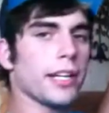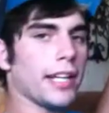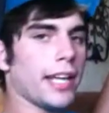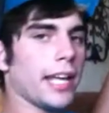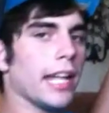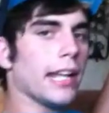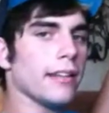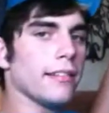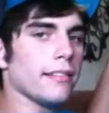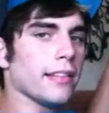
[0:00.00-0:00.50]

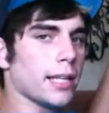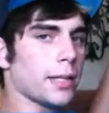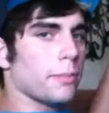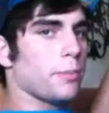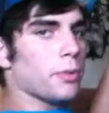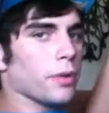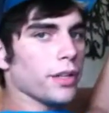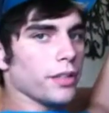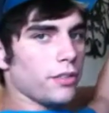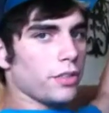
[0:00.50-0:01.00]
gonna
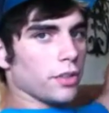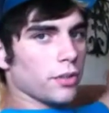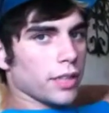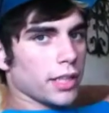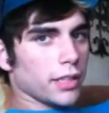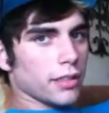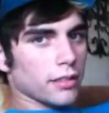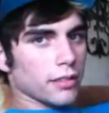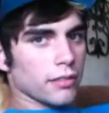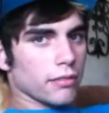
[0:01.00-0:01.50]
like point to
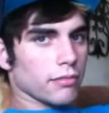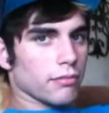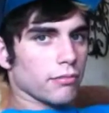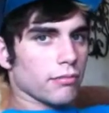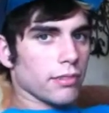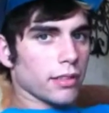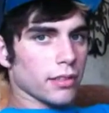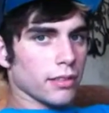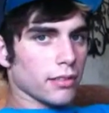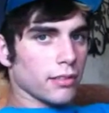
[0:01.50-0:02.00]
it
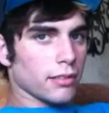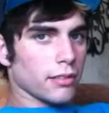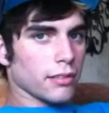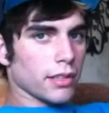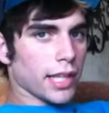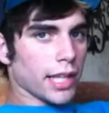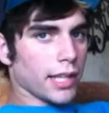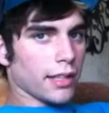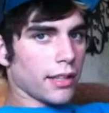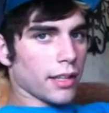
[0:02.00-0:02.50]

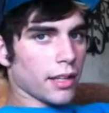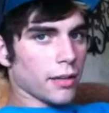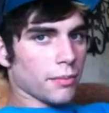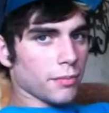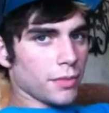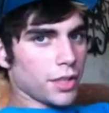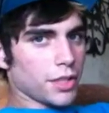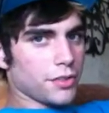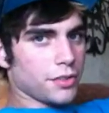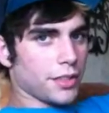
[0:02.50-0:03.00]
and
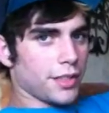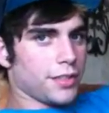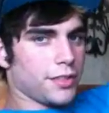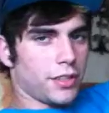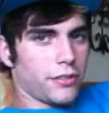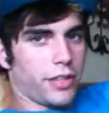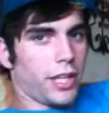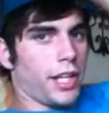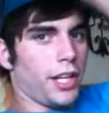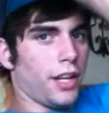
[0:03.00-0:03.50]
um, usually it's
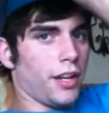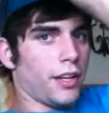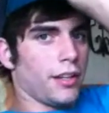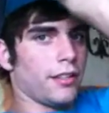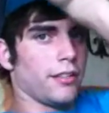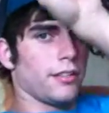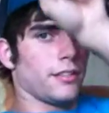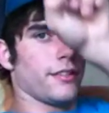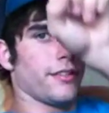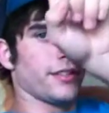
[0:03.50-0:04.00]
over
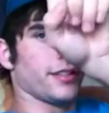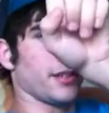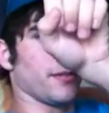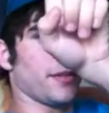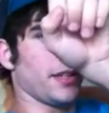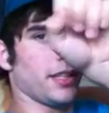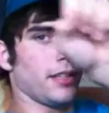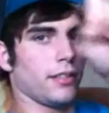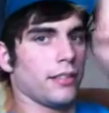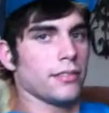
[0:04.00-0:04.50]
here or
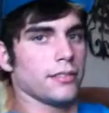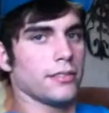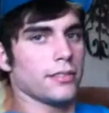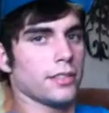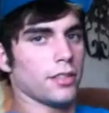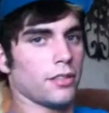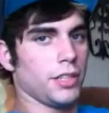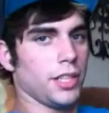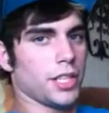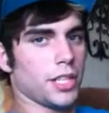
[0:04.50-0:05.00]
something.
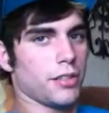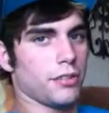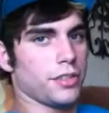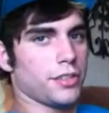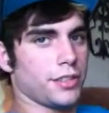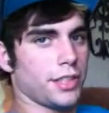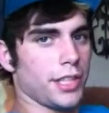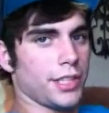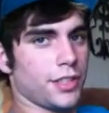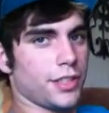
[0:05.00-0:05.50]
So you know,
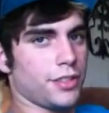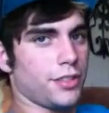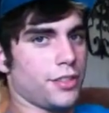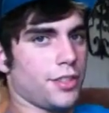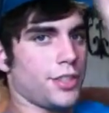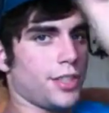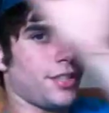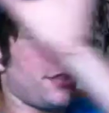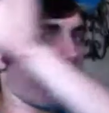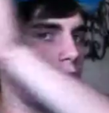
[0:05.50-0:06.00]
just in this
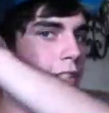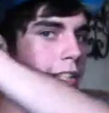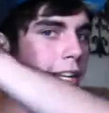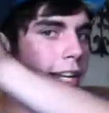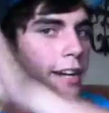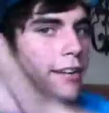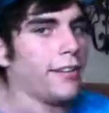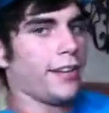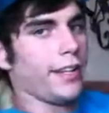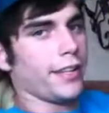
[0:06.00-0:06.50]
general
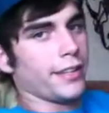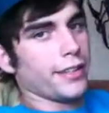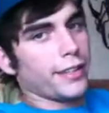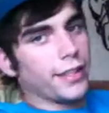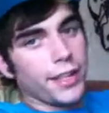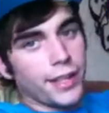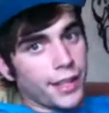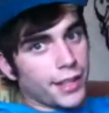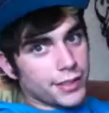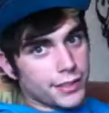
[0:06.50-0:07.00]
area,
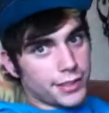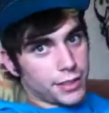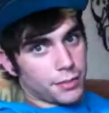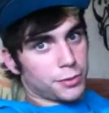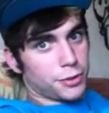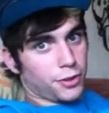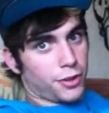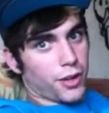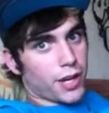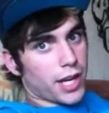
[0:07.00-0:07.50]

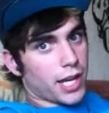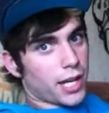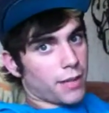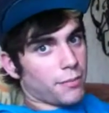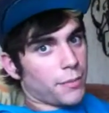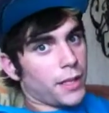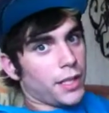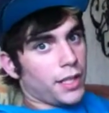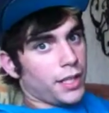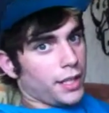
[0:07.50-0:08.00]

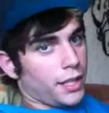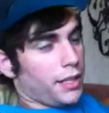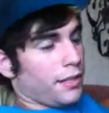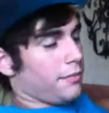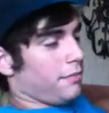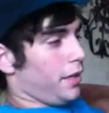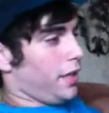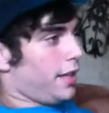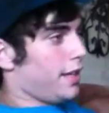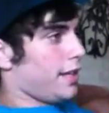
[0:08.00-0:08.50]
subscribe
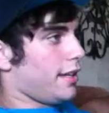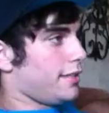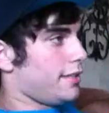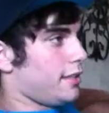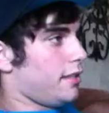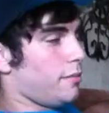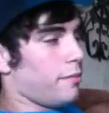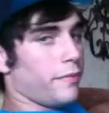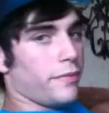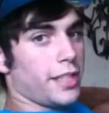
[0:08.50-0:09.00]

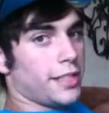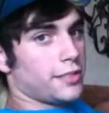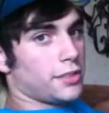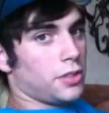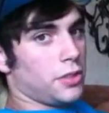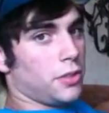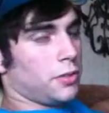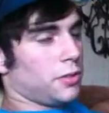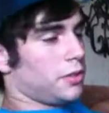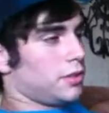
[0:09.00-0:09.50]
because um, that's
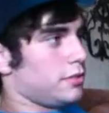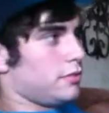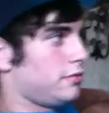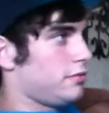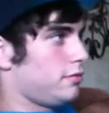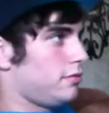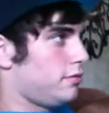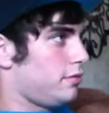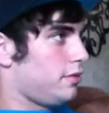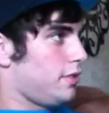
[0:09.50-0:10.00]
cool.
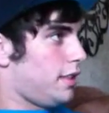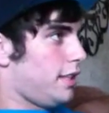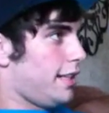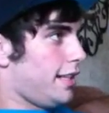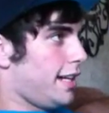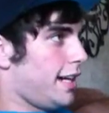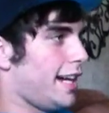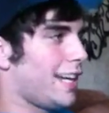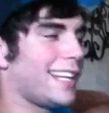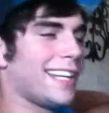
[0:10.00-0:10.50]

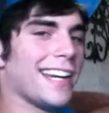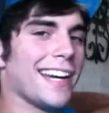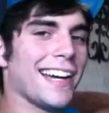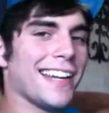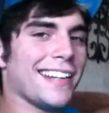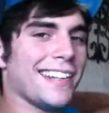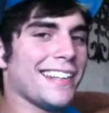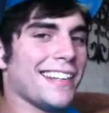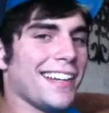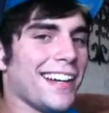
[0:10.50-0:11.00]
I
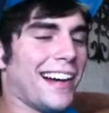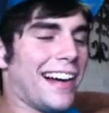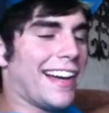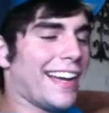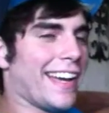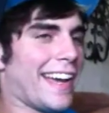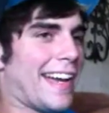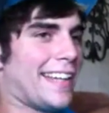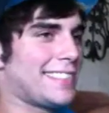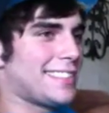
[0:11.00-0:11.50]
got,
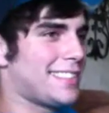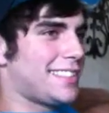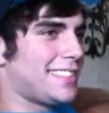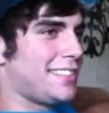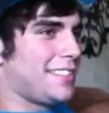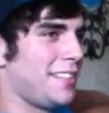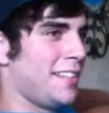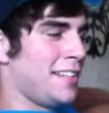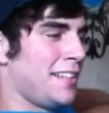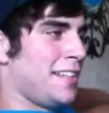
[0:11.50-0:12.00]
I asked,